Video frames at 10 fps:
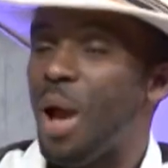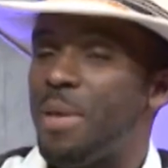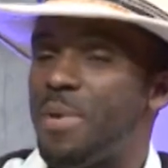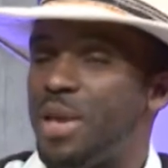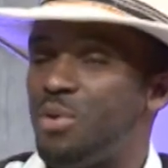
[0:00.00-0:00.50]

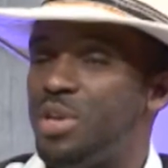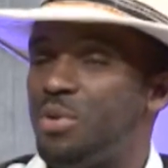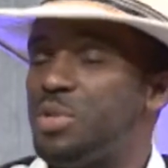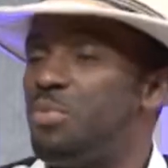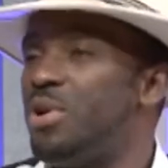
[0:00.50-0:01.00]
it
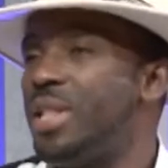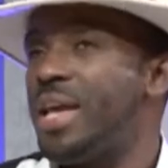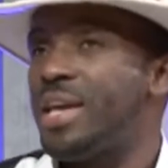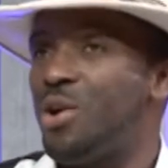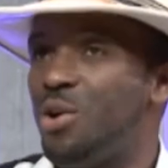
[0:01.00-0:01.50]
was more
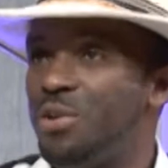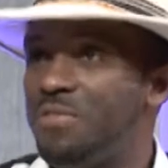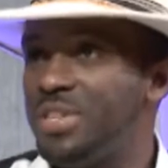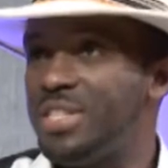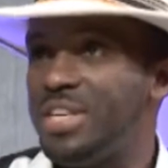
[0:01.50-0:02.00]
like all of
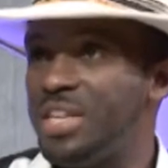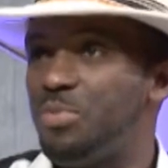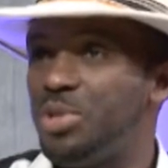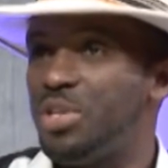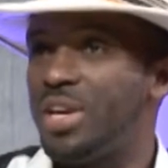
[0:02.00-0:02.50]
these things
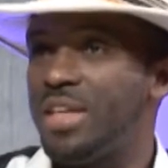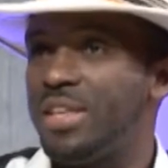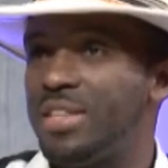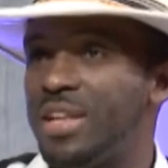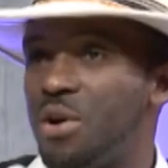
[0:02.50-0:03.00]
put
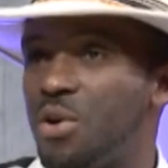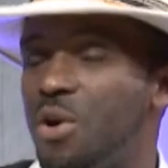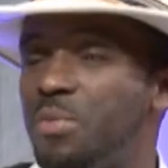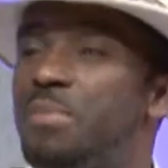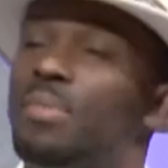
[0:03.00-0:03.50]
together now
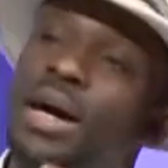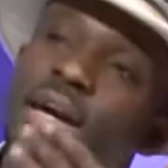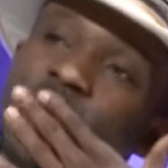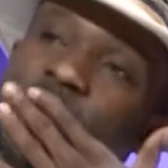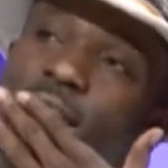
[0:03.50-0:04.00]
coming back.
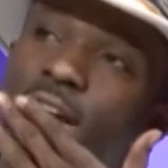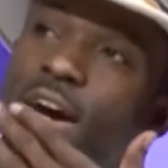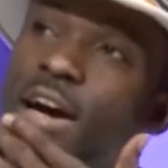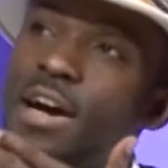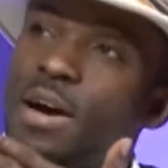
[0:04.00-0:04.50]

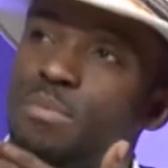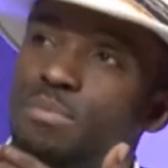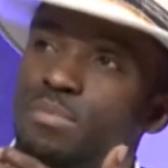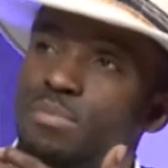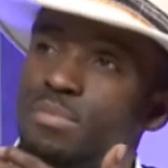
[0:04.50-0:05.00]

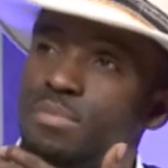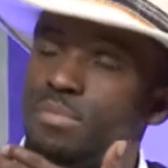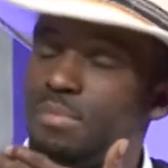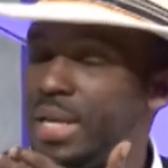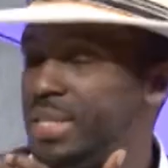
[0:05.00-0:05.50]

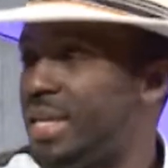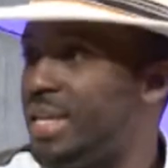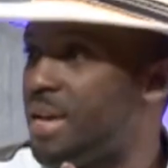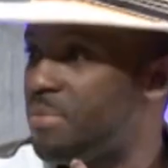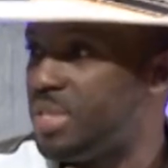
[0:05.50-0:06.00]

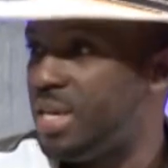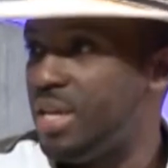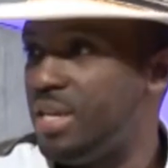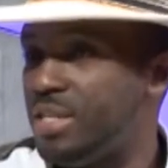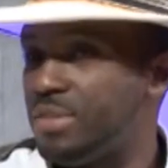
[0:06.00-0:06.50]
Mentally, I'm
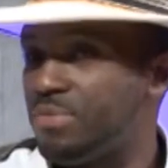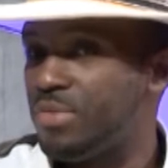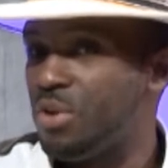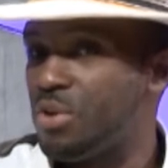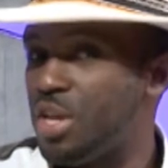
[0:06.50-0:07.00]
saying,
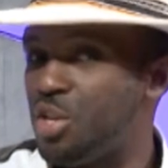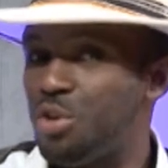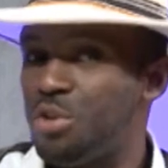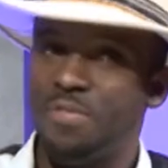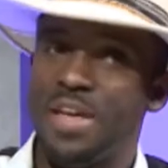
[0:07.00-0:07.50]
okay,
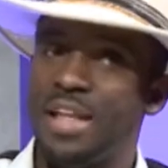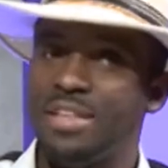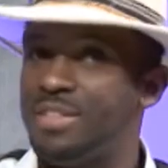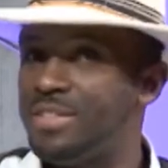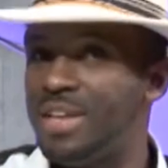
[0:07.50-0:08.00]
none of that
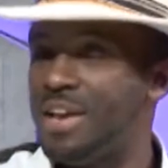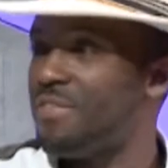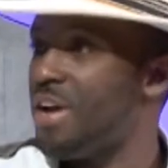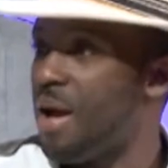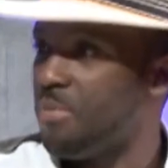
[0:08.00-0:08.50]

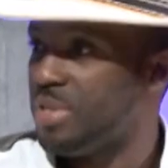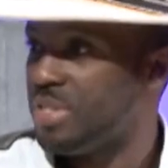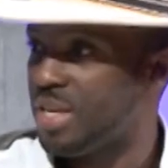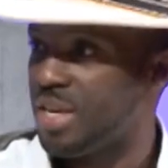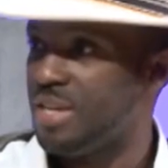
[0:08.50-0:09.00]
ever happens
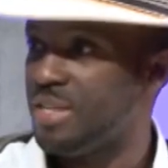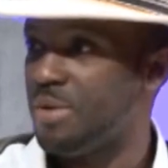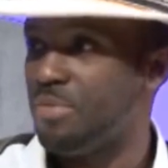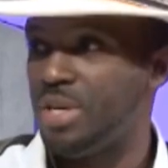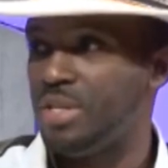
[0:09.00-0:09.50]
again. I
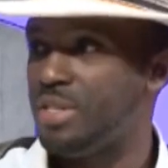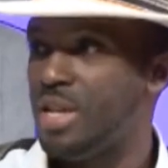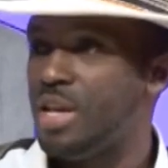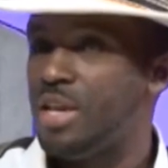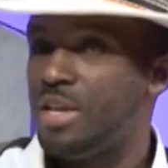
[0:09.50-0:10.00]
mean,
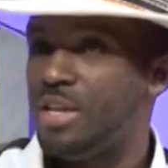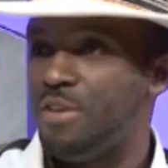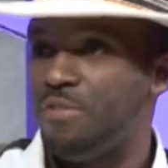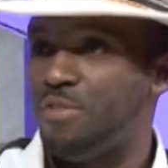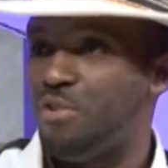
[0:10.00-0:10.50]

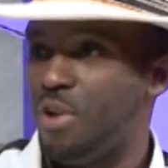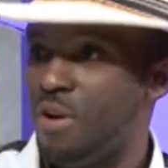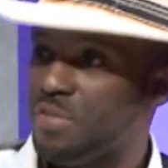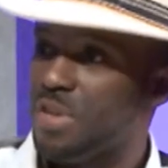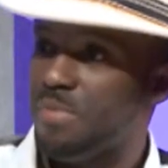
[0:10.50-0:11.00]
if you
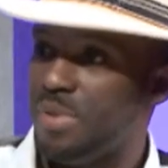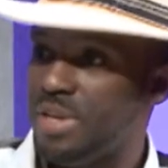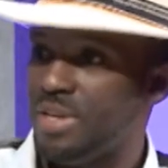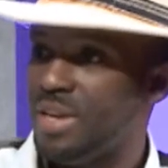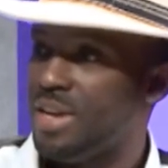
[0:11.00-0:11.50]
love
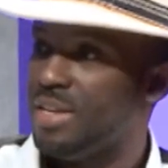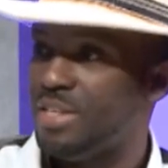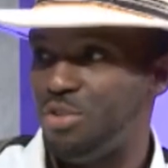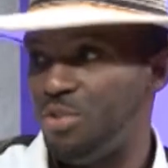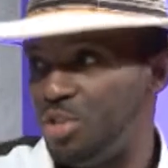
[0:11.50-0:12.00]
something,
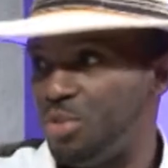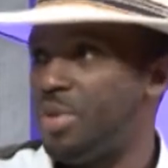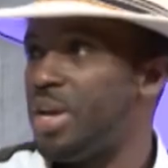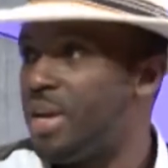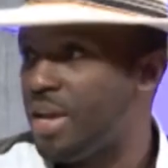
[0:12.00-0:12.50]
you need to
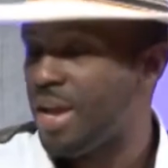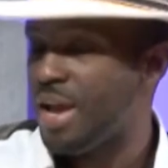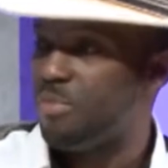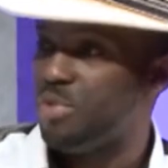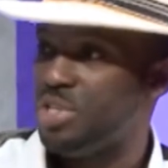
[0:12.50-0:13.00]
be
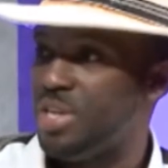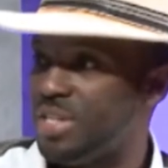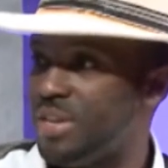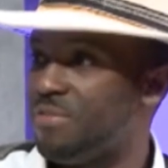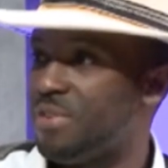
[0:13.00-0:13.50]

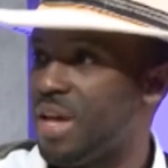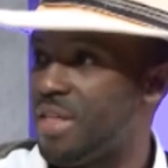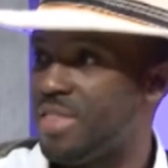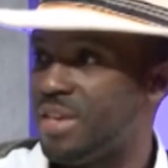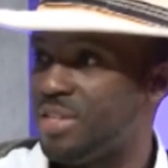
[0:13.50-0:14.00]
appreciated for that
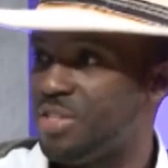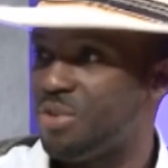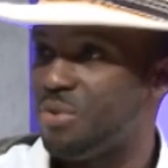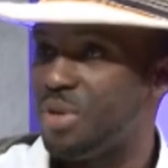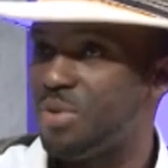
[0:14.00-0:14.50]
thing.
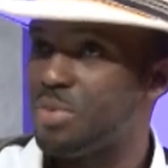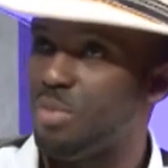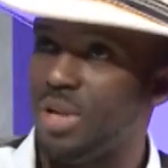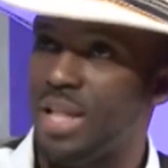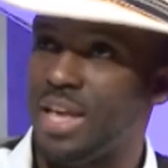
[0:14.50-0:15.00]
So it was
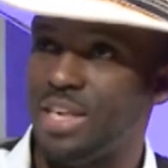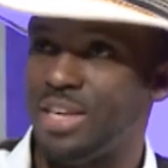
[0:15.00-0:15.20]
more like